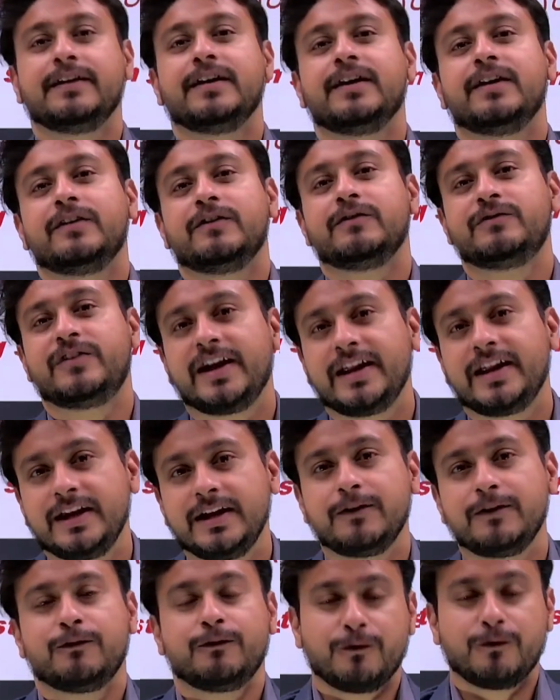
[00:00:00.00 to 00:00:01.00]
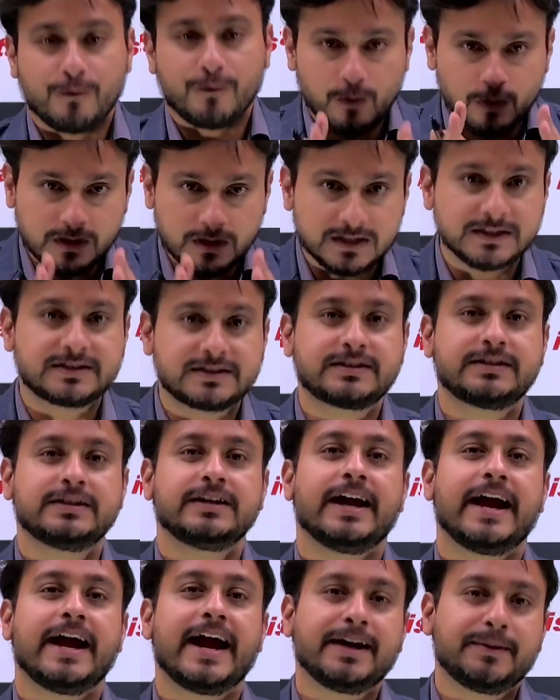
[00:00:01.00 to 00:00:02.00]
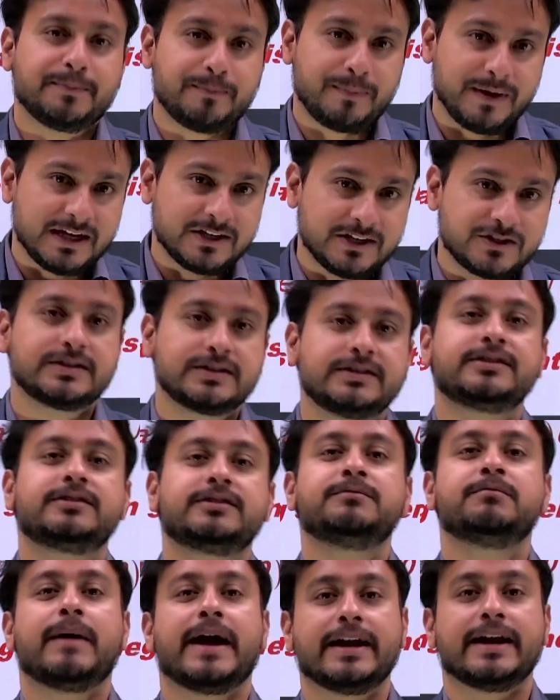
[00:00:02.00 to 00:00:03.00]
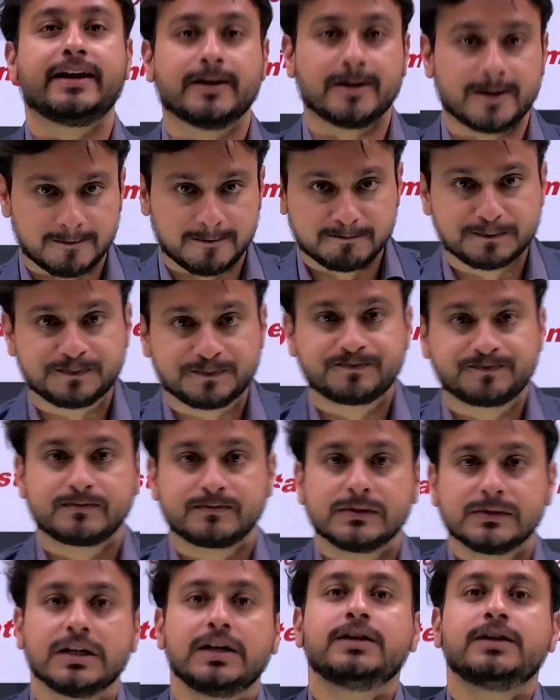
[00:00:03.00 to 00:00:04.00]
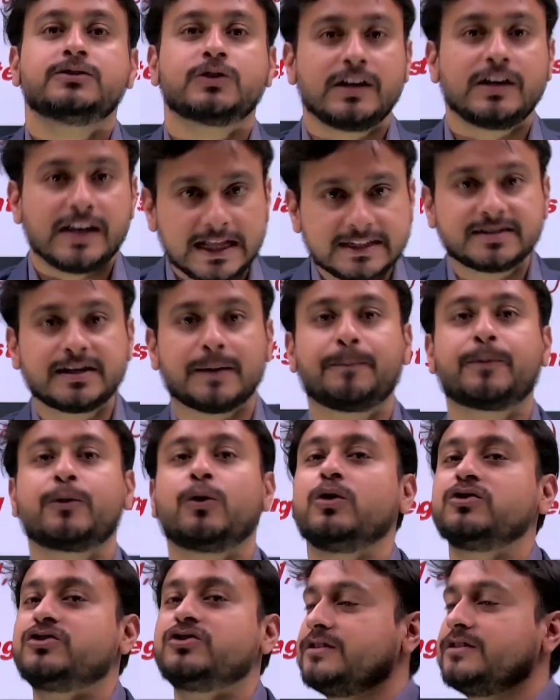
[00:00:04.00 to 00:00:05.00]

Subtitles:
very focused and patient manner. So let's approach this